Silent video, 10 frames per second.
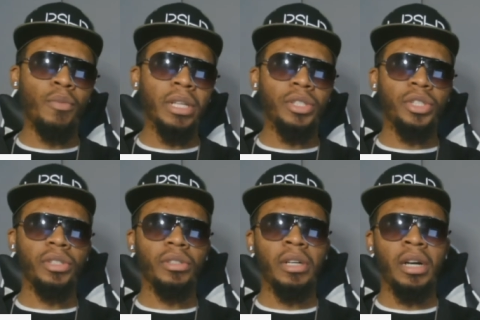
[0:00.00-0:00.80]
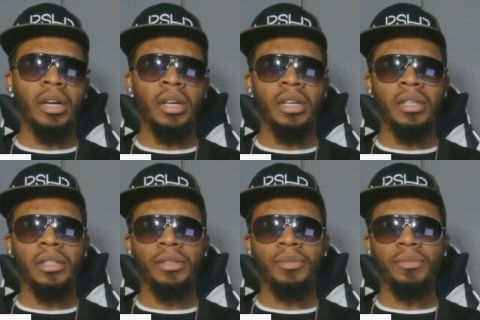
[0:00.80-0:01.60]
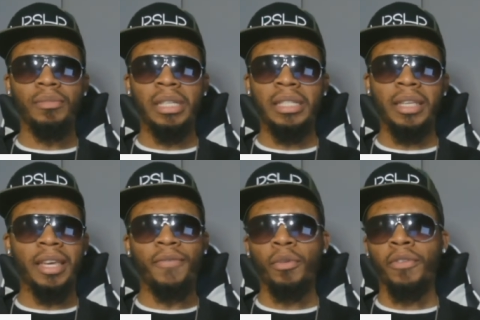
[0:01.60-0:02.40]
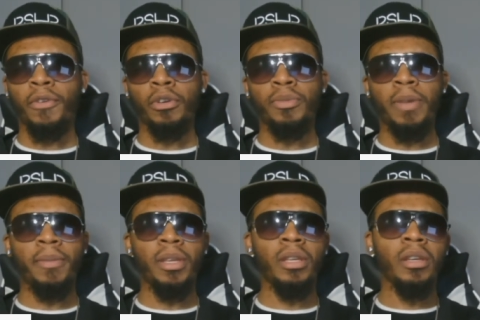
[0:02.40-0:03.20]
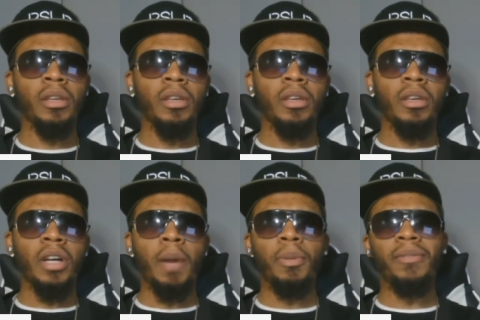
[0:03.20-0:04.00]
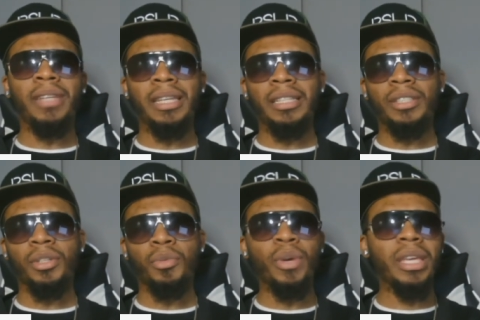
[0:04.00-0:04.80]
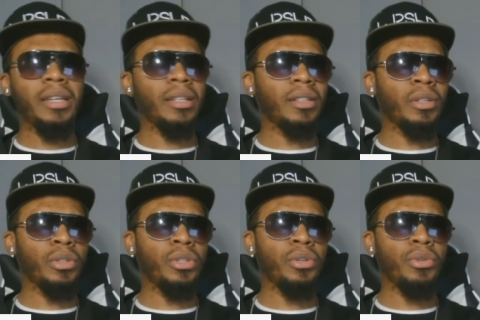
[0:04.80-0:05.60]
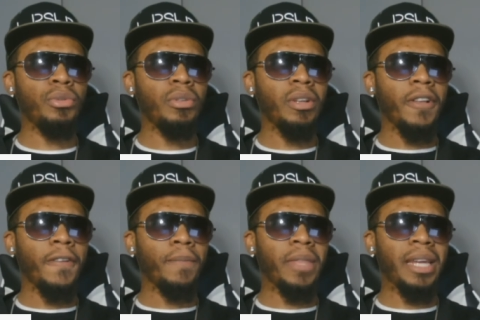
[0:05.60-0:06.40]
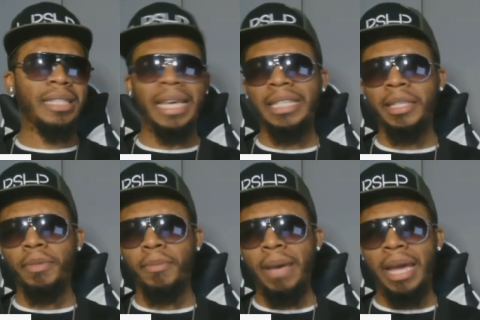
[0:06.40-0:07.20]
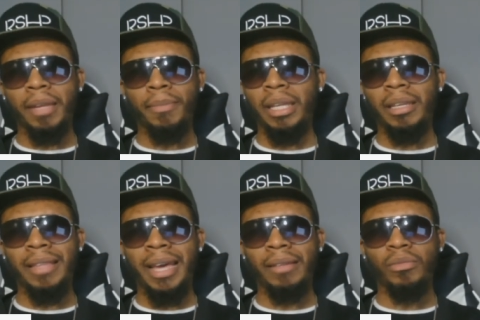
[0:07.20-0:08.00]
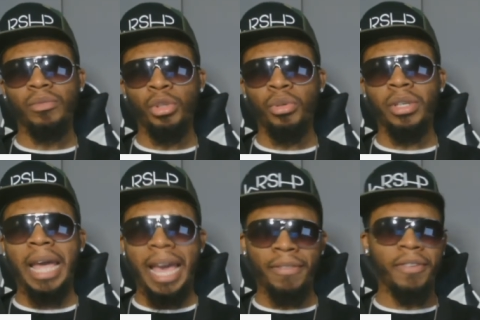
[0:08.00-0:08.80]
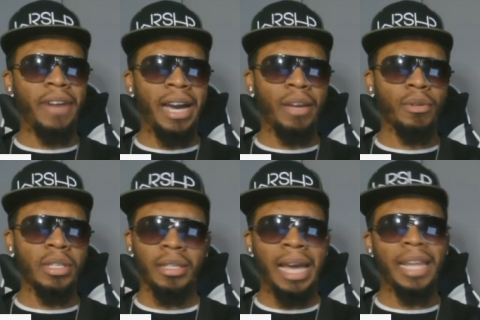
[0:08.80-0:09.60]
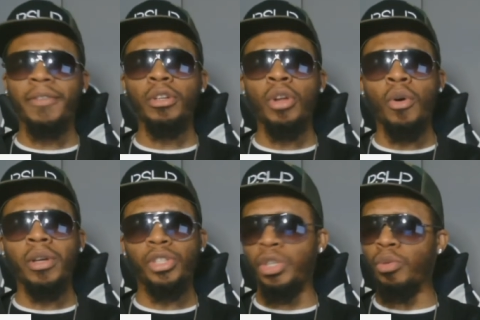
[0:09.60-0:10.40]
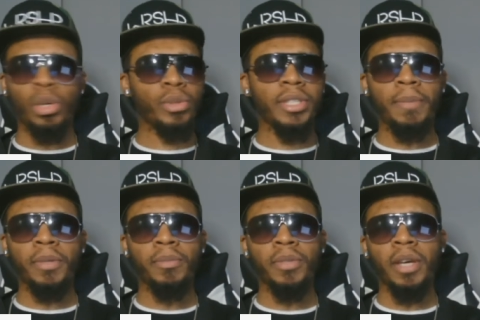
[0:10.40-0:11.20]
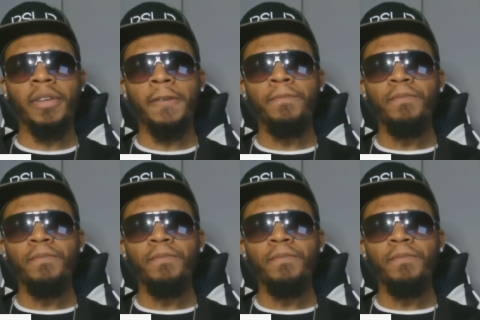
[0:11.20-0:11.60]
which uh, it said for the first maybe couple of days to a week or two that it's asymptomatic, meaning that you can have the virus and not even know it, show no symptoms of it.